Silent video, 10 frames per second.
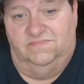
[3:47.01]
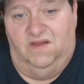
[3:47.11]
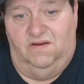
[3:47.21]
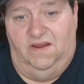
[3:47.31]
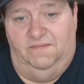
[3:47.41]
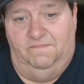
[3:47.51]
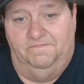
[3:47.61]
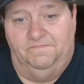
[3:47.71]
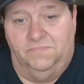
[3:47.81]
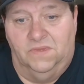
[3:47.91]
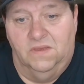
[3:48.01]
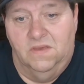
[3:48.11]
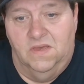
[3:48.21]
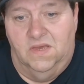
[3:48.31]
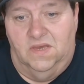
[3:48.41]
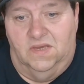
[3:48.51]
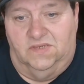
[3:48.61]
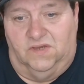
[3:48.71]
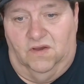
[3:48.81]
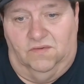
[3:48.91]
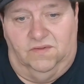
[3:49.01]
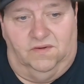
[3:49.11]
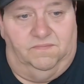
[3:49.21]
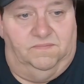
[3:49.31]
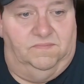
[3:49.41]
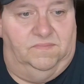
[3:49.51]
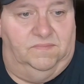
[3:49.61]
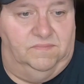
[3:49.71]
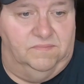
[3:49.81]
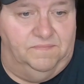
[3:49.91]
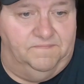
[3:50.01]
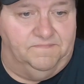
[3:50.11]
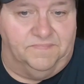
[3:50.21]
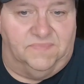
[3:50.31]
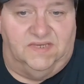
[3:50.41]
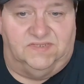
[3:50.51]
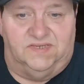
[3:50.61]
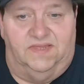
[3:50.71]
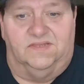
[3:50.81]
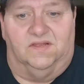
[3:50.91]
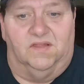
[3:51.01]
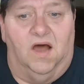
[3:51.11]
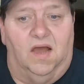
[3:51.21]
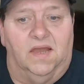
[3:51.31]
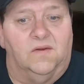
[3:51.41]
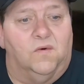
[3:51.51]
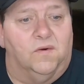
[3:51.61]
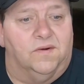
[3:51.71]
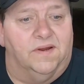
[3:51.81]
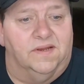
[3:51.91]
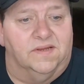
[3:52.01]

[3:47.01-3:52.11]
All right. So they say that the law and order